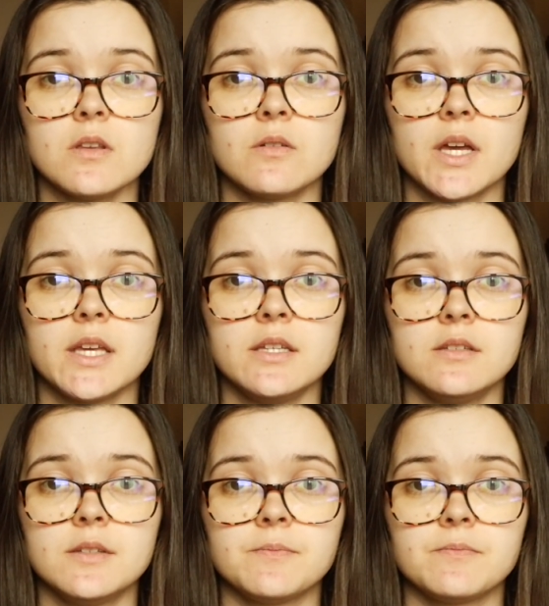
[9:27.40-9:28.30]
Okay.
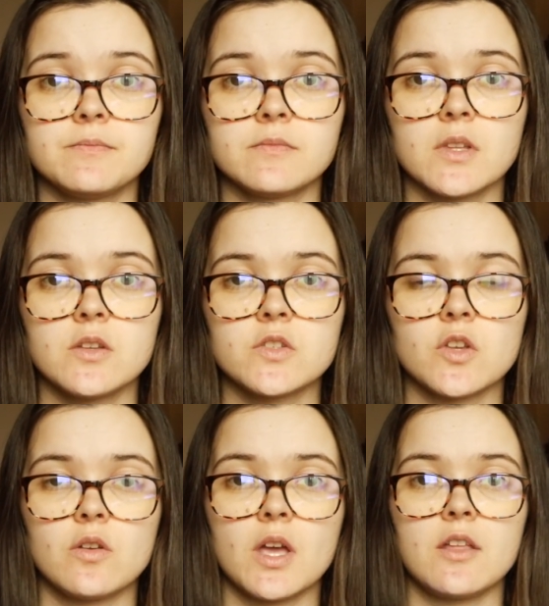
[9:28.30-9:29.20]

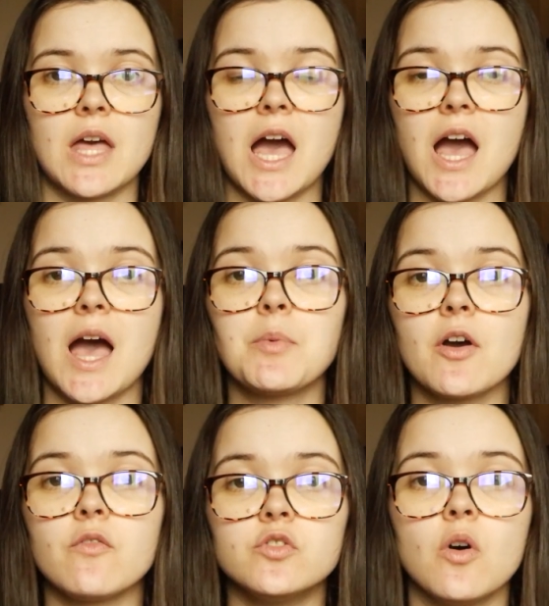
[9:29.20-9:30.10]
So a habit
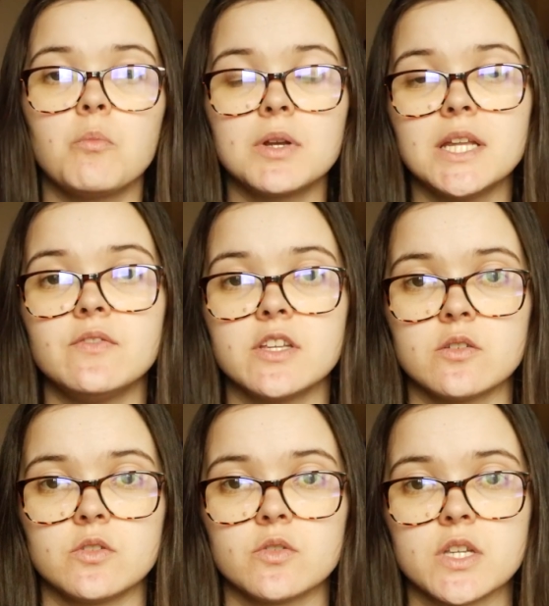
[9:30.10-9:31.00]
of not believing
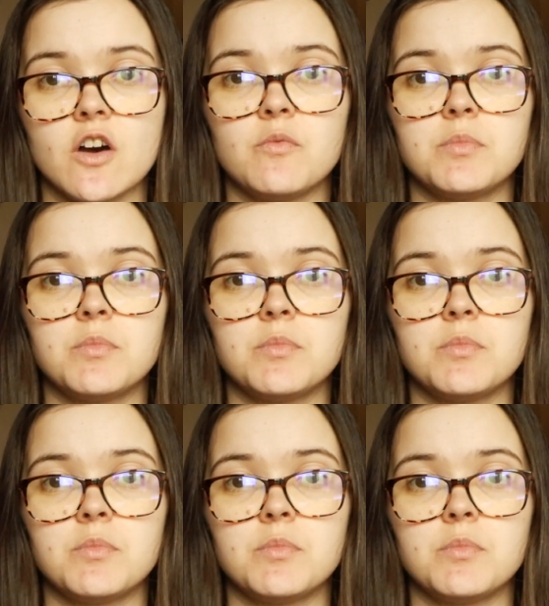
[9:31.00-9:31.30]
on yourself,